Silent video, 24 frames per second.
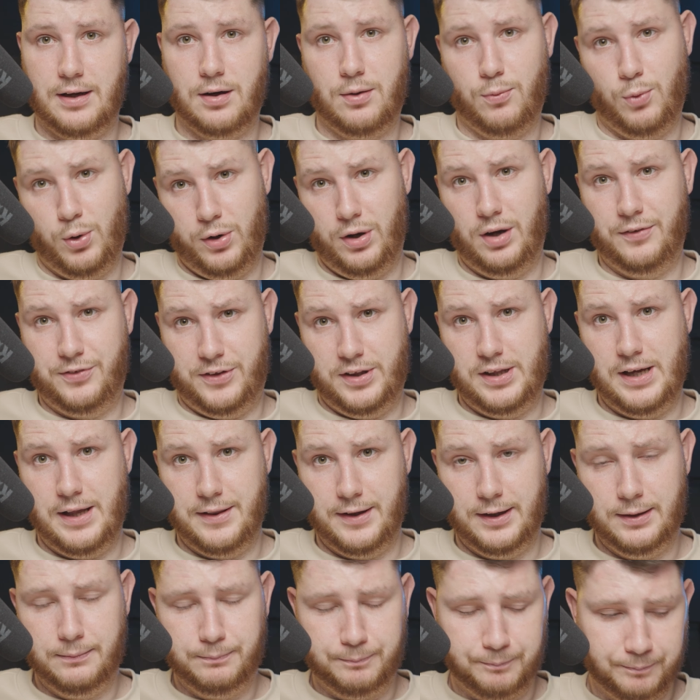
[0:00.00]
one after the
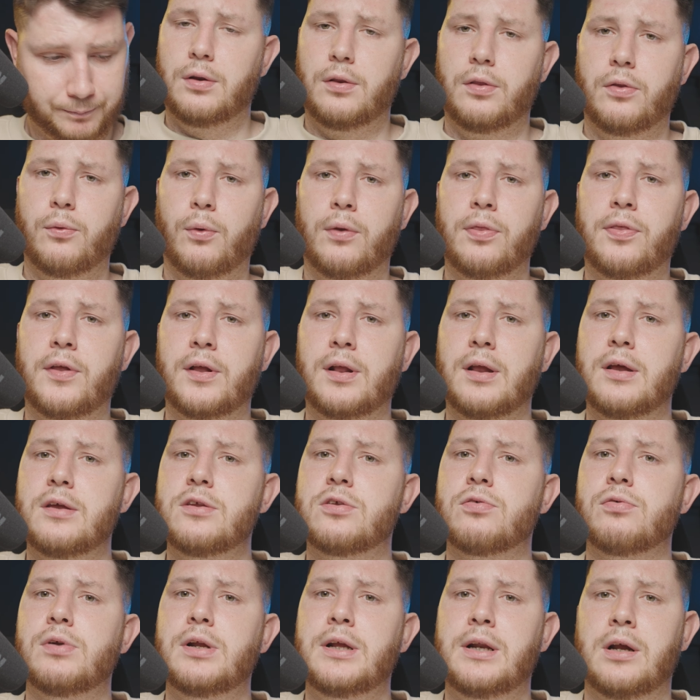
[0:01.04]
other. The one thing that
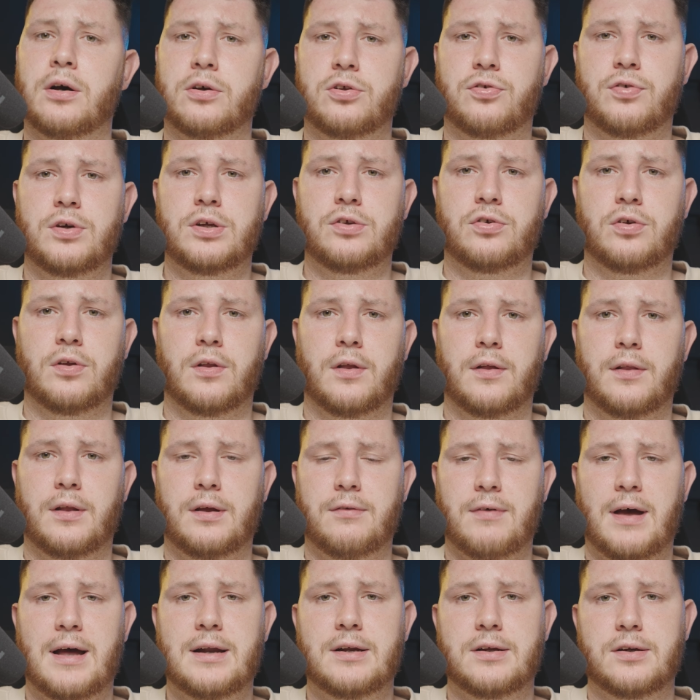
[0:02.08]
is a really nice feature that
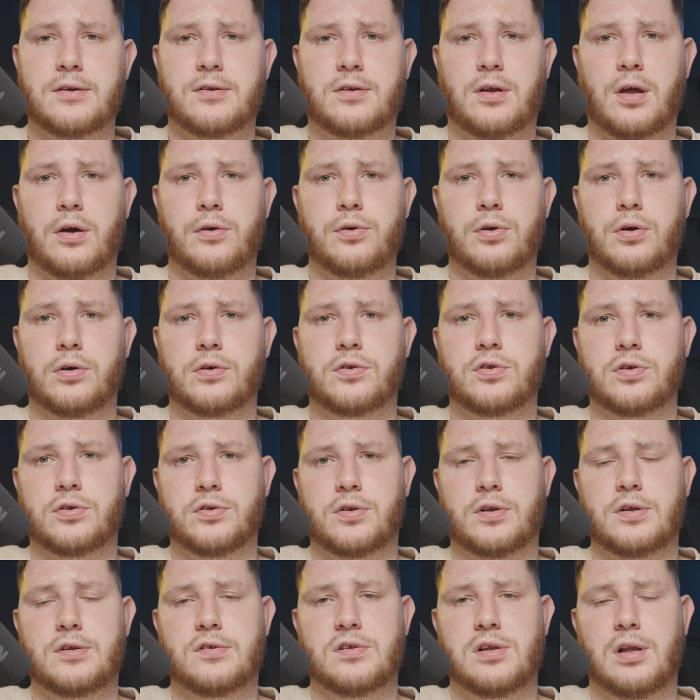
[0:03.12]
they've added Godox
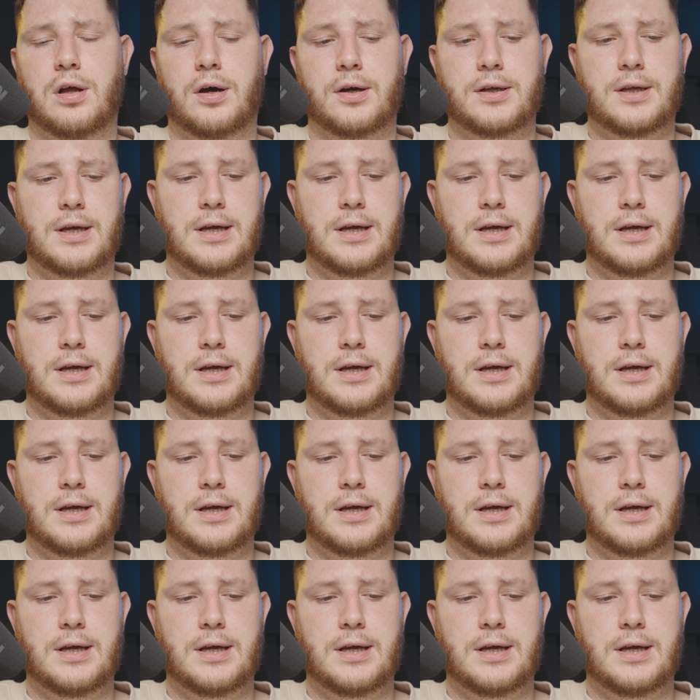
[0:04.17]
onto this light